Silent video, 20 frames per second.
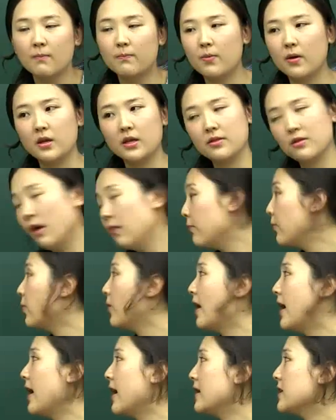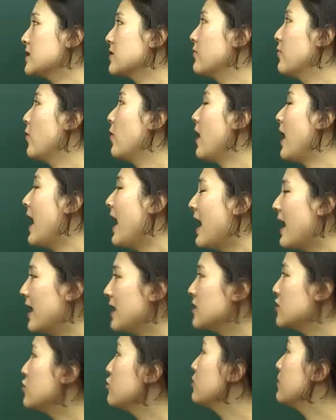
But not for i's. For i's, you